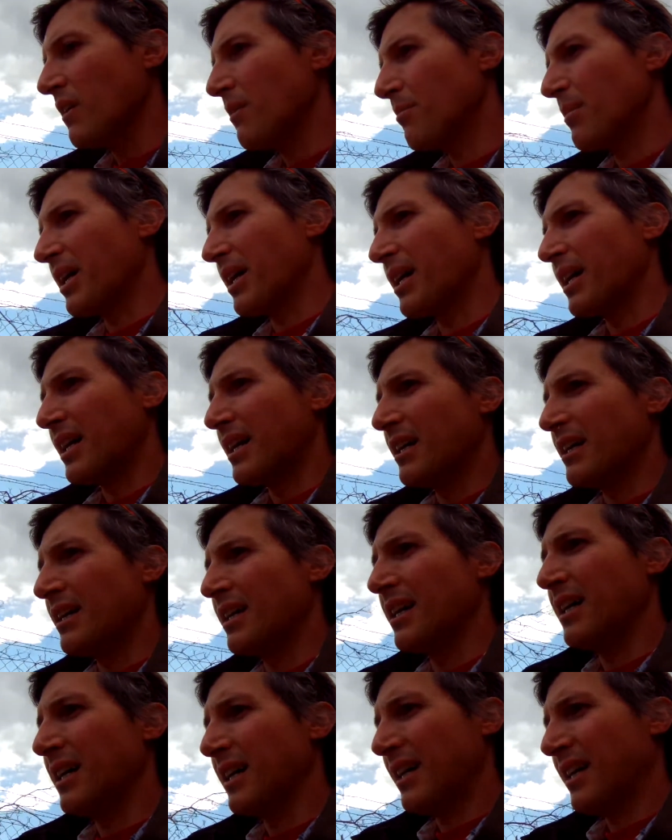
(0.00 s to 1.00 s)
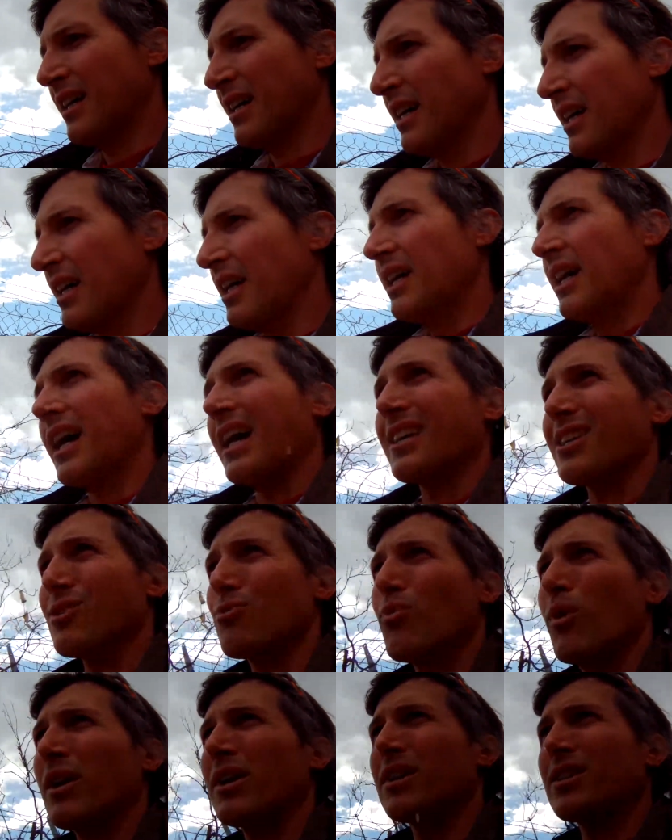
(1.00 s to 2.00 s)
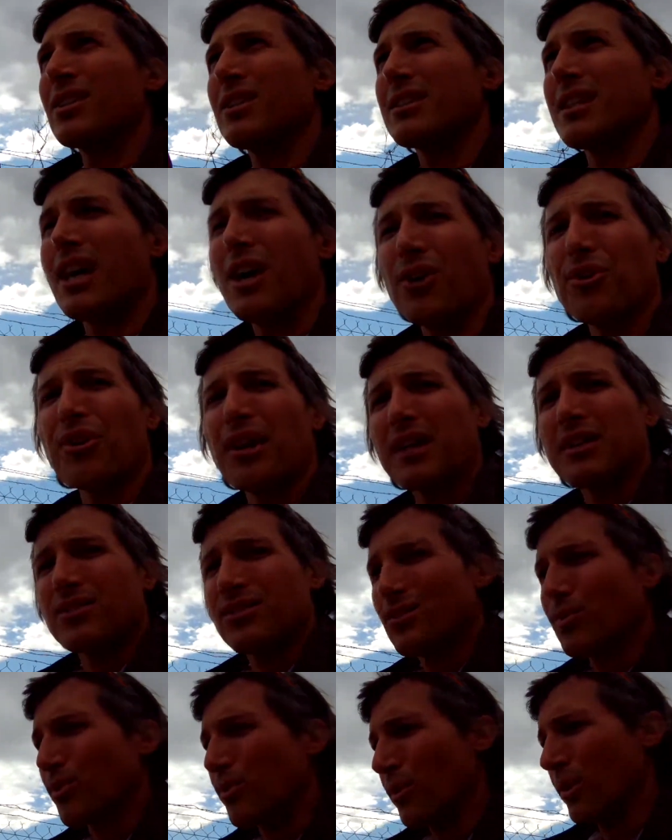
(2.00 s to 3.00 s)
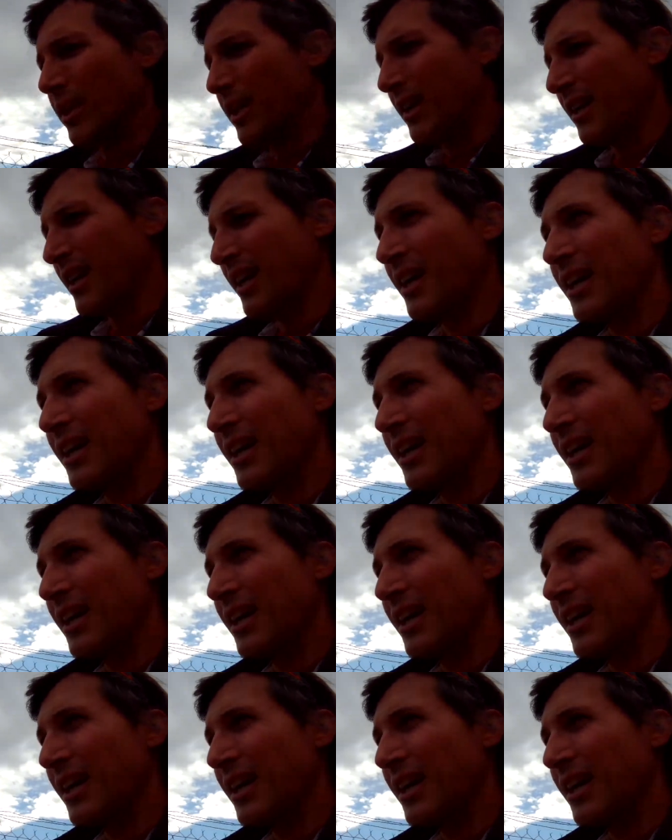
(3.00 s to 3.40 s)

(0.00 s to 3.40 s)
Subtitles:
But I just wanted to tell that story